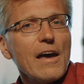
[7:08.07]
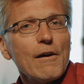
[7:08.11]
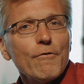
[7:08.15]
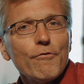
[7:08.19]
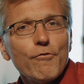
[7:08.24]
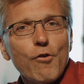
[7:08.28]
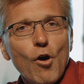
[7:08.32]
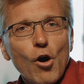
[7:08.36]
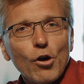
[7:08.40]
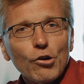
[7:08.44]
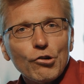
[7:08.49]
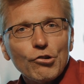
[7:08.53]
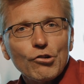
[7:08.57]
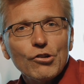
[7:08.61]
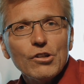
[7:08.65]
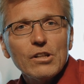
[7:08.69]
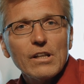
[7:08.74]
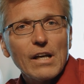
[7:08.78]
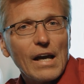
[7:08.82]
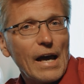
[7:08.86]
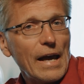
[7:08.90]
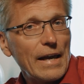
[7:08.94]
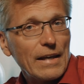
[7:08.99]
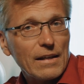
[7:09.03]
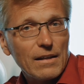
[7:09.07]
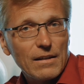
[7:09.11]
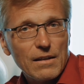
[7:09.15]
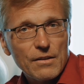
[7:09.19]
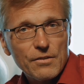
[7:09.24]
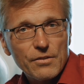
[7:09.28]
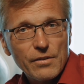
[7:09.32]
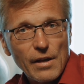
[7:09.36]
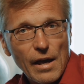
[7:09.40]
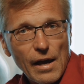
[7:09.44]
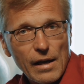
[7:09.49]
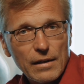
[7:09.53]
Many
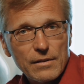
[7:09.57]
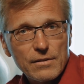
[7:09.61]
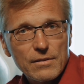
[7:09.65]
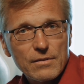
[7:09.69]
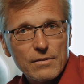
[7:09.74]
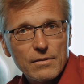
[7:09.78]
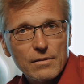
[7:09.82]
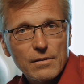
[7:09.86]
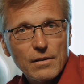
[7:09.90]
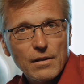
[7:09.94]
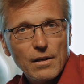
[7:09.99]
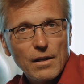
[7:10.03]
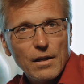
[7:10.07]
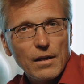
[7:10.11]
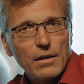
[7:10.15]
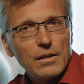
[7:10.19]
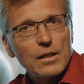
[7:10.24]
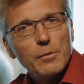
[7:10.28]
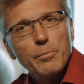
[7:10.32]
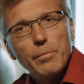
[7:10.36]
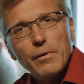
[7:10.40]
explored their heart,